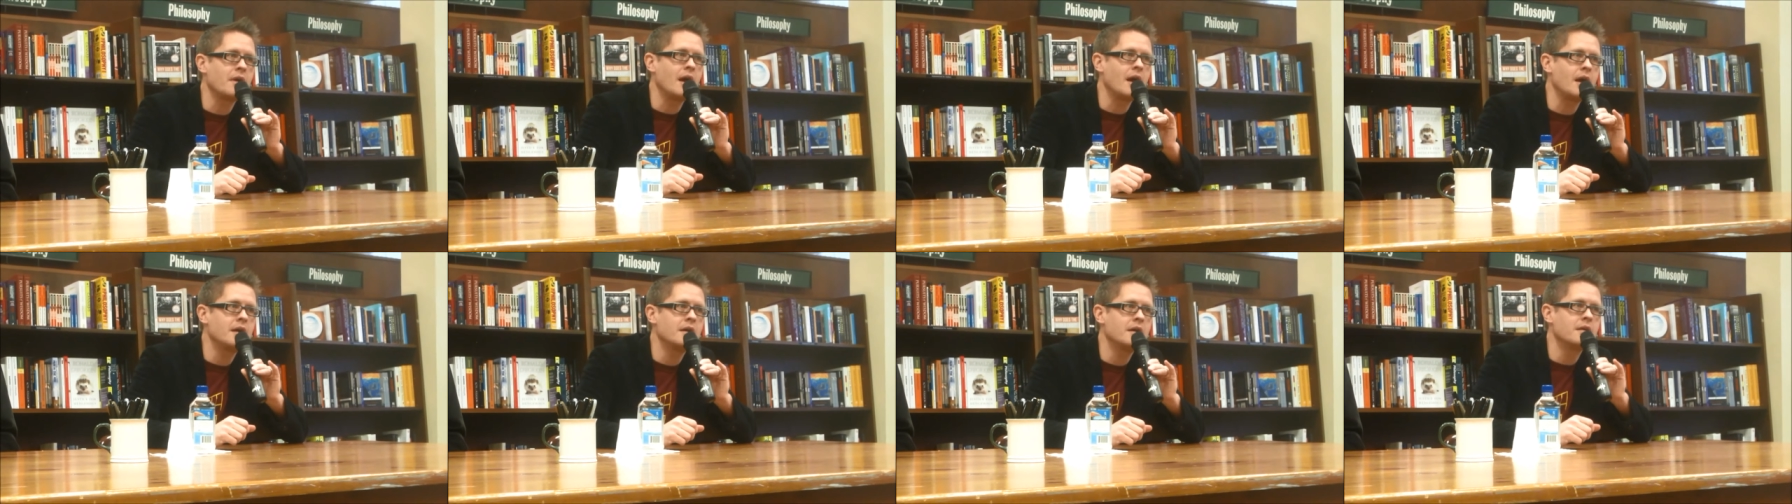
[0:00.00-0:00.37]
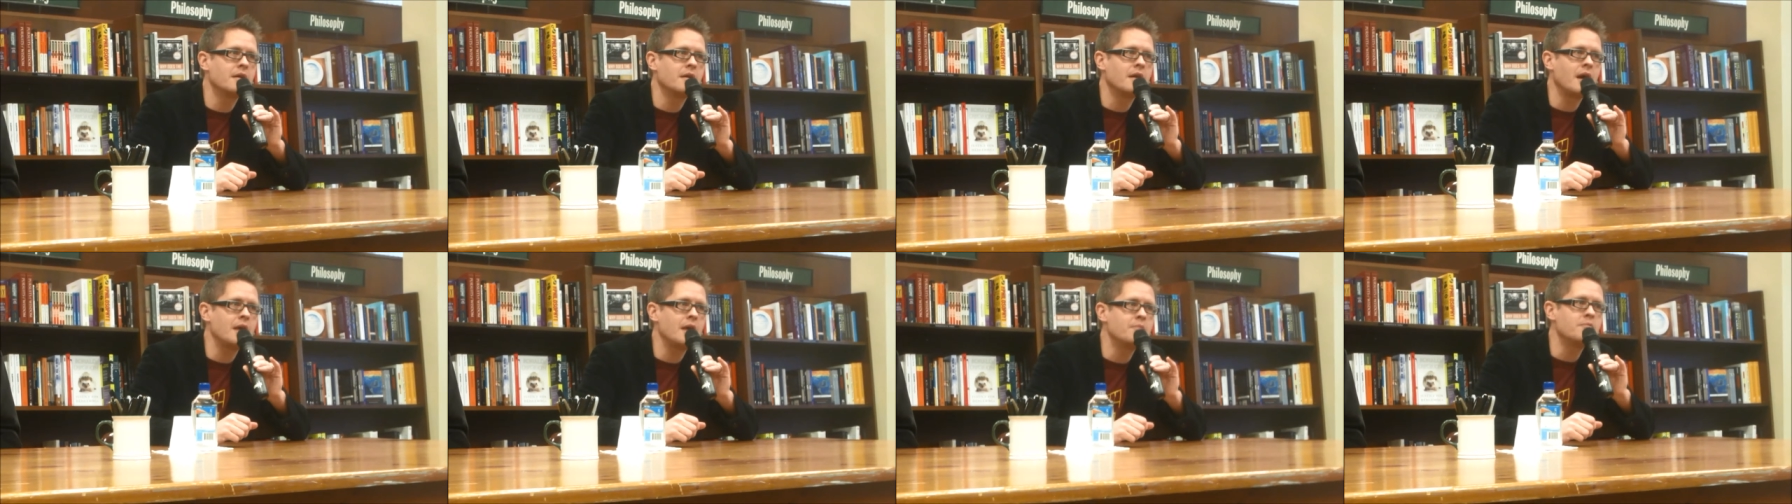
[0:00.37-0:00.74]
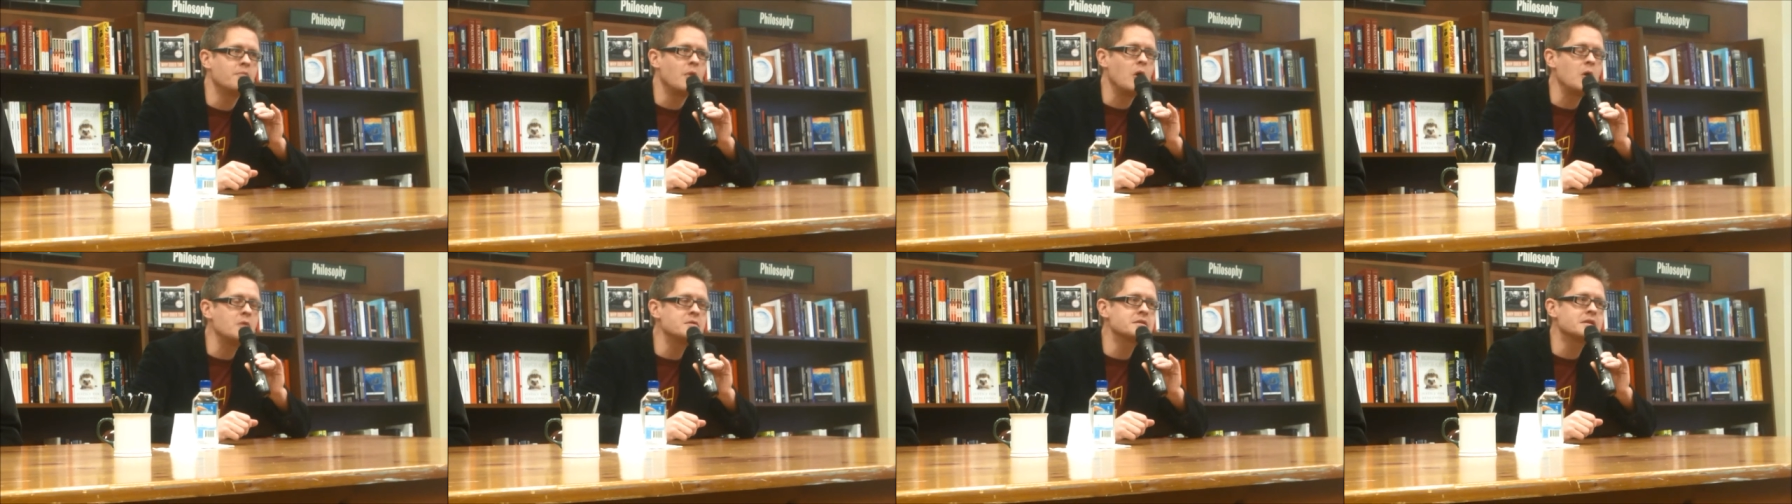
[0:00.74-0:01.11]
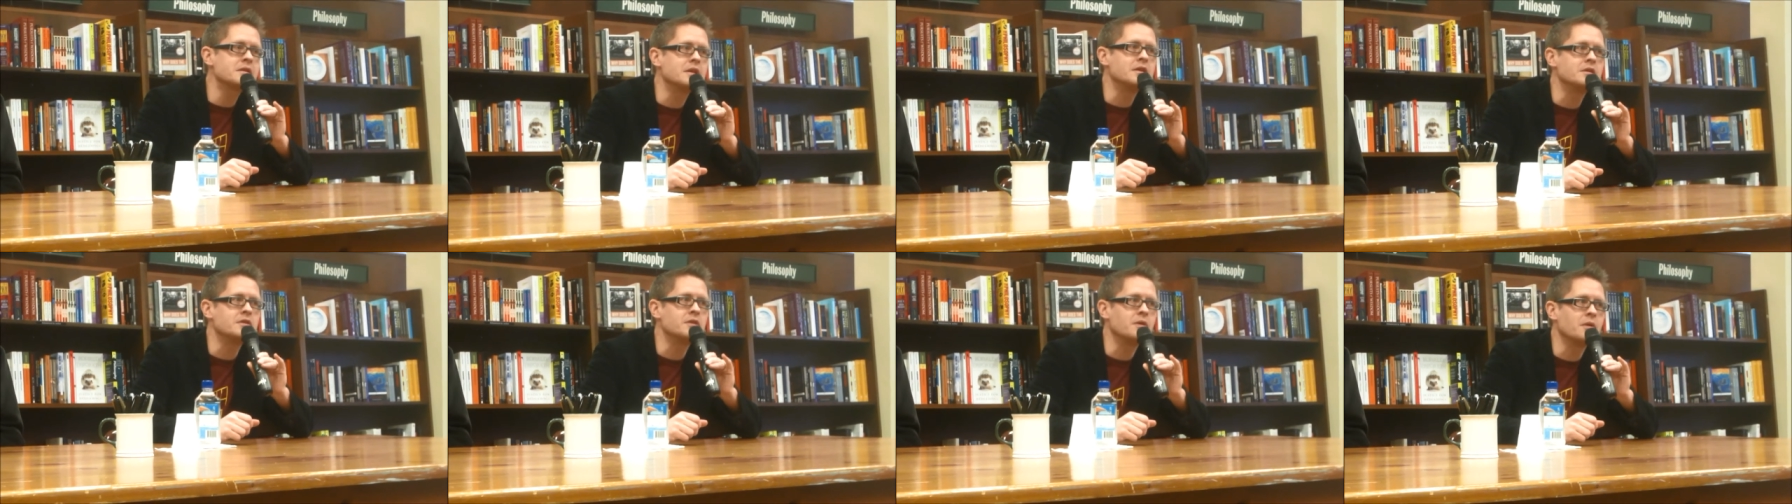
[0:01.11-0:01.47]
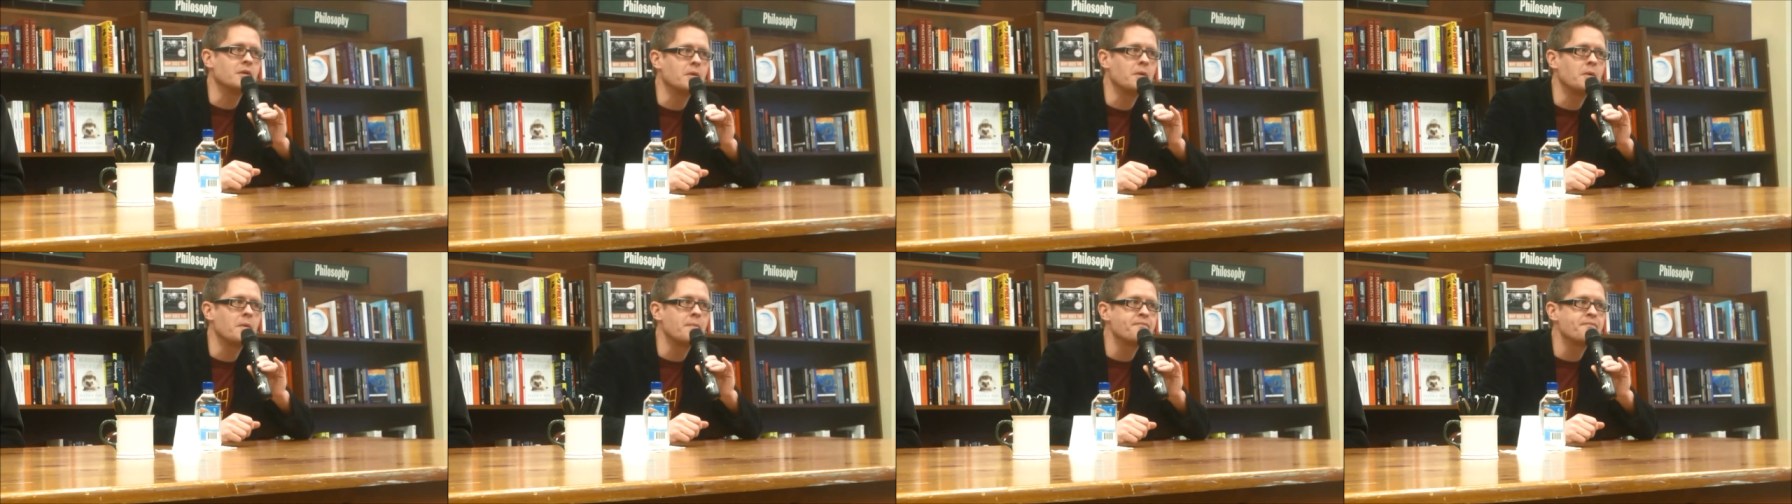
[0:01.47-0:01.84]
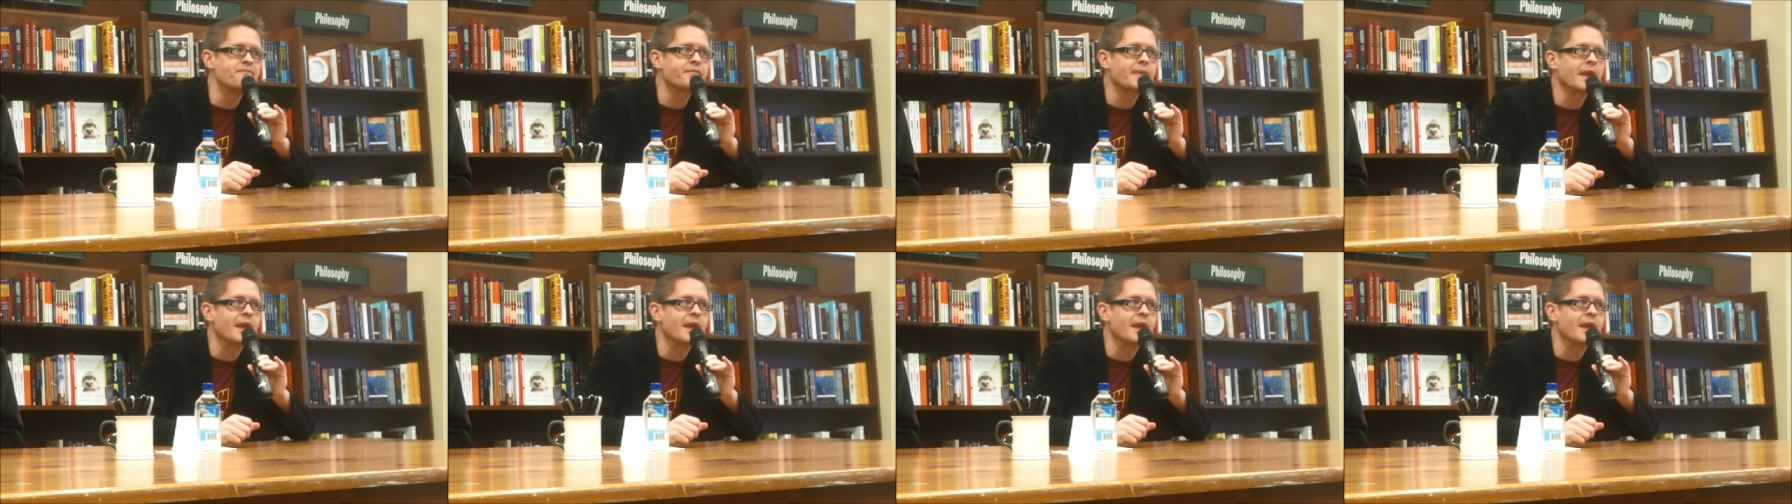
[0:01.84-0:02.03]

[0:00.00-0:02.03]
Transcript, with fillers: I I mostly do